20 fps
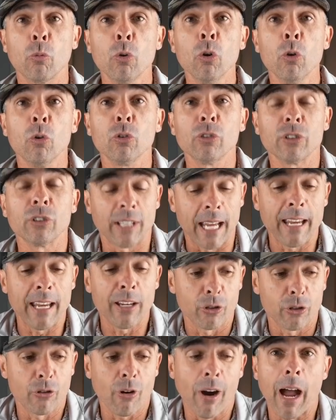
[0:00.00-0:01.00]
rule.
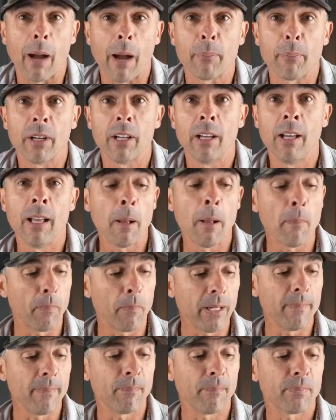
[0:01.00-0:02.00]
Take your drop.
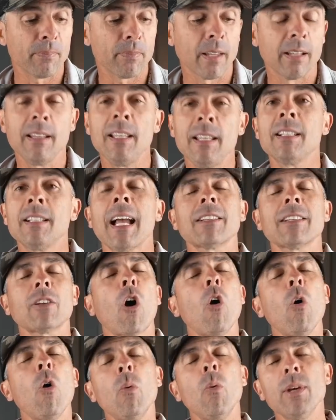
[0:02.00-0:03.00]
But these guys
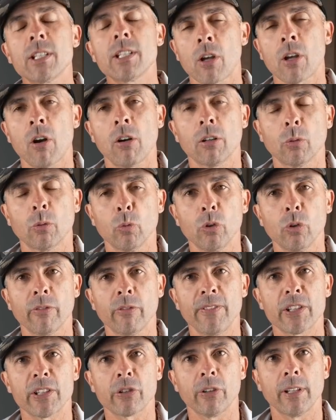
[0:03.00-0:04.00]
always call a rule
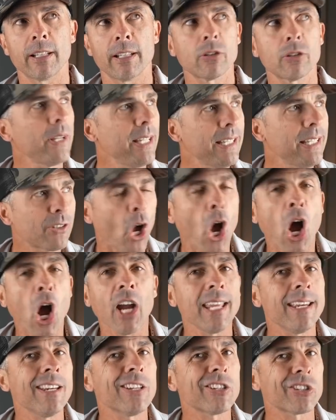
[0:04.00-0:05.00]
official in. So he's
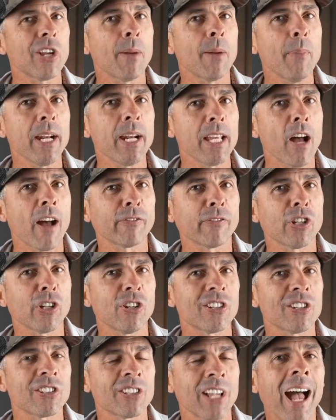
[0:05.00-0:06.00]
talking to somebody off to
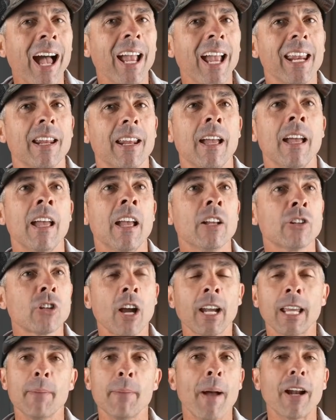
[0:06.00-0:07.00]
the side,
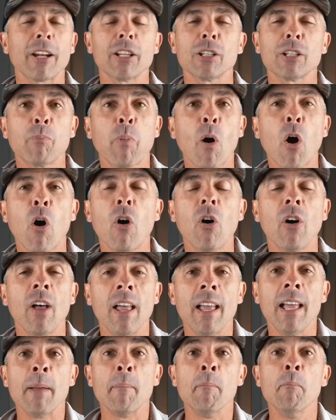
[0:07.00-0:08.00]
talking about his
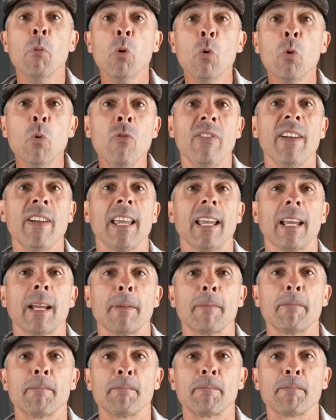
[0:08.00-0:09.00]
ball
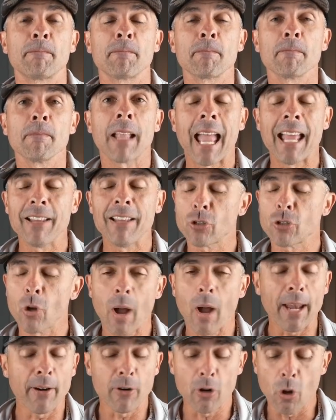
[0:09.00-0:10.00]
moving. And so
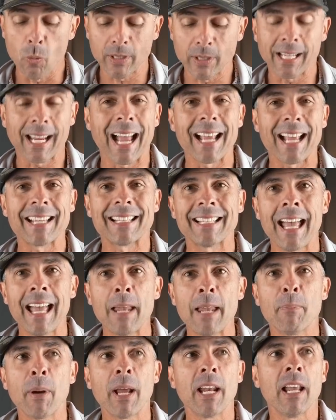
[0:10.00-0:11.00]
I don't know what the guy
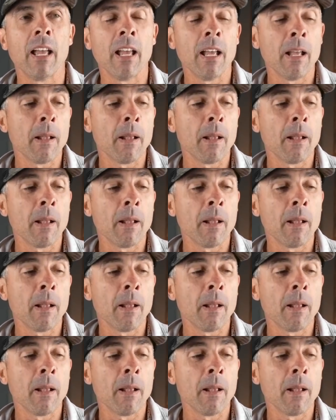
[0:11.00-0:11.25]
said, but